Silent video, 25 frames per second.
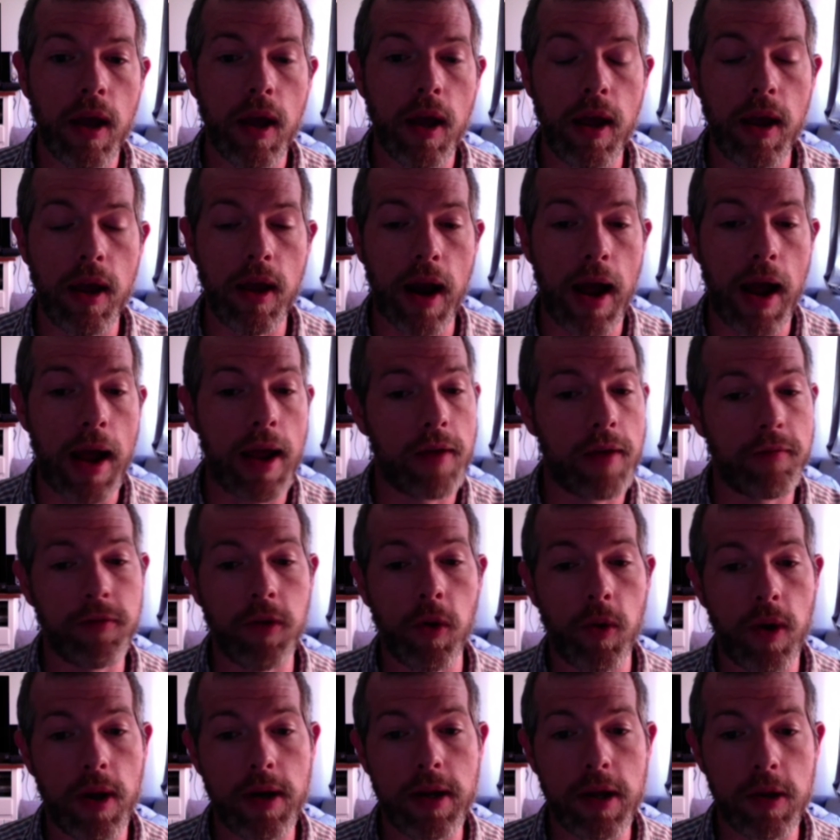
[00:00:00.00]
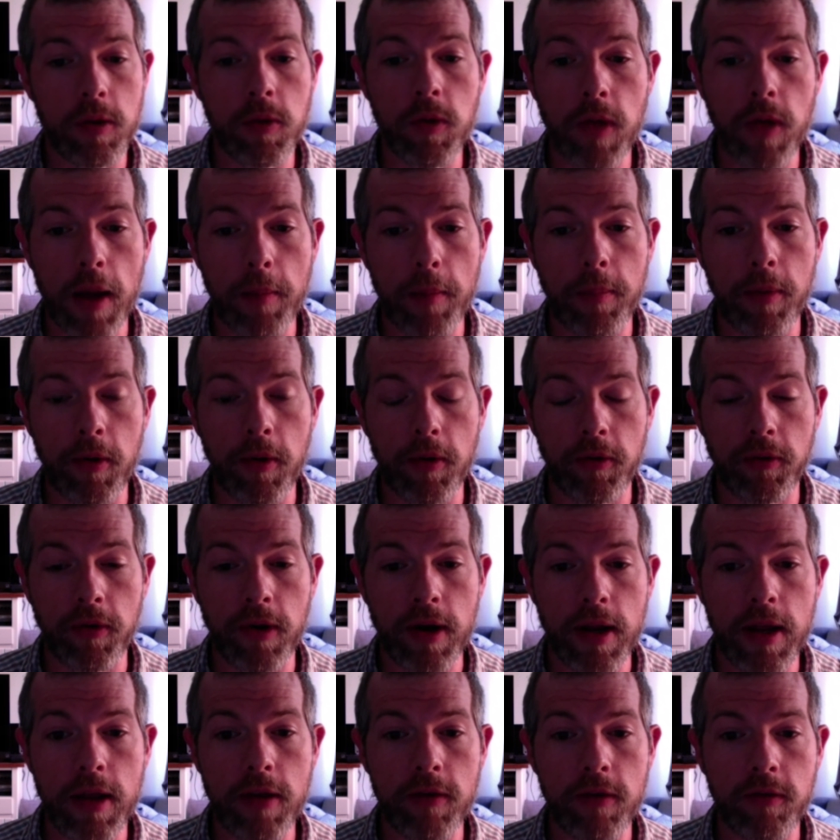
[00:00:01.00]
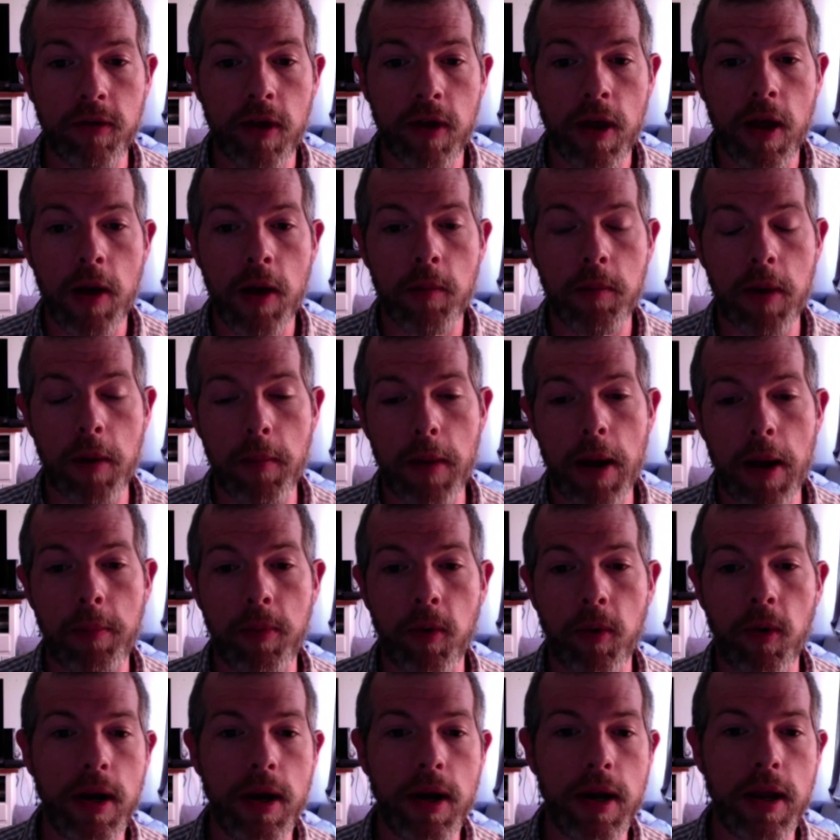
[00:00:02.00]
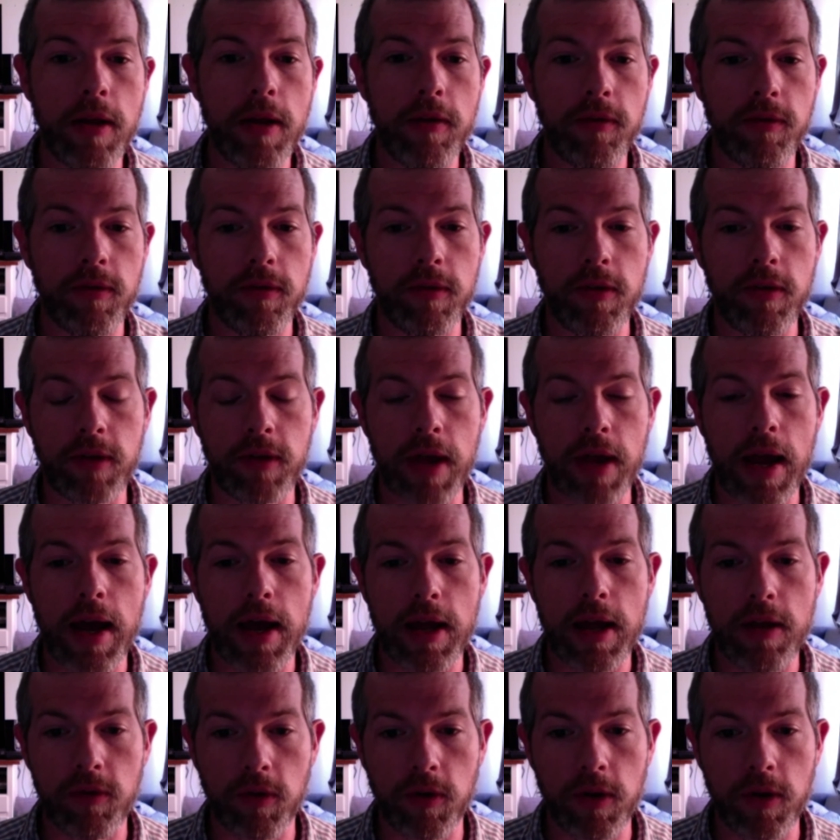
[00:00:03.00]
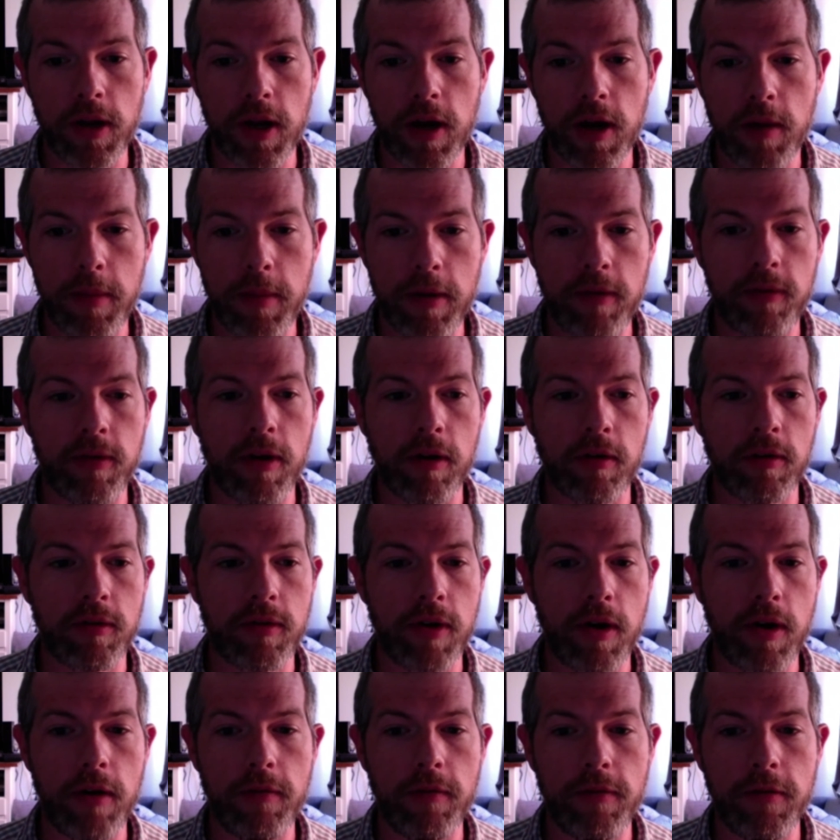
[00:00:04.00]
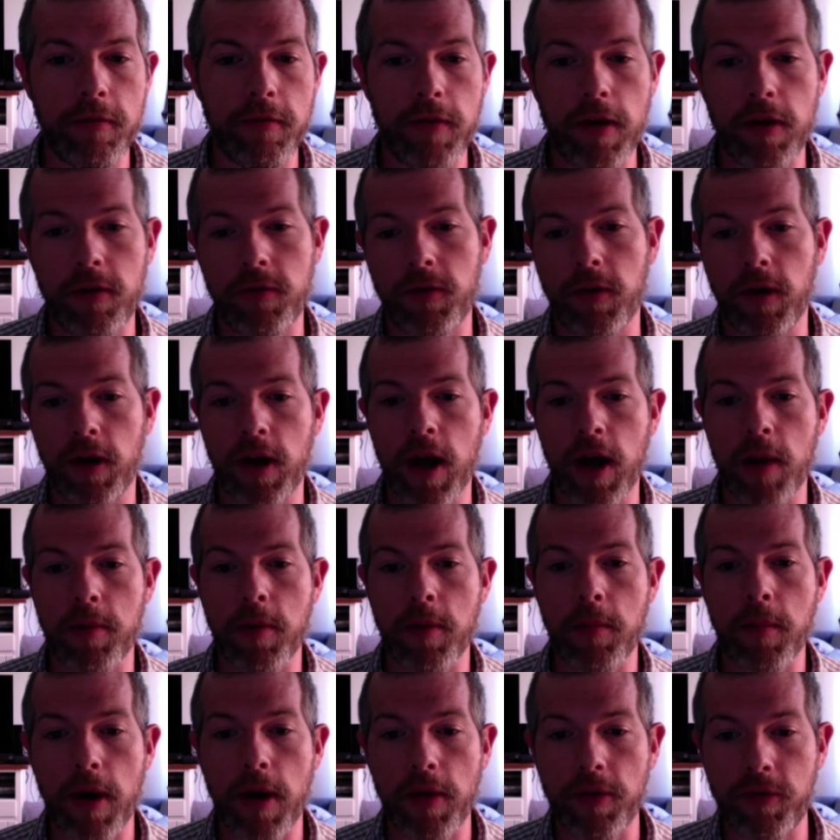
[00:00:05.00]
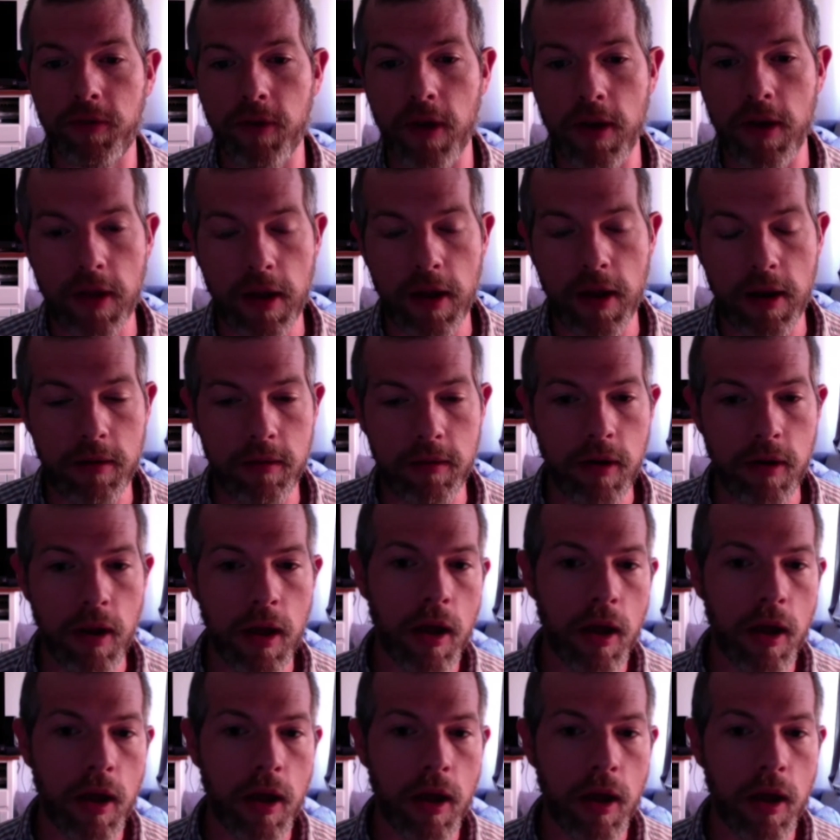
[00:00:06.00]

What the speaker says: And I have no idea who that person is. But my point is, this guy is only going to be Secretary of Defense for a couple months, and then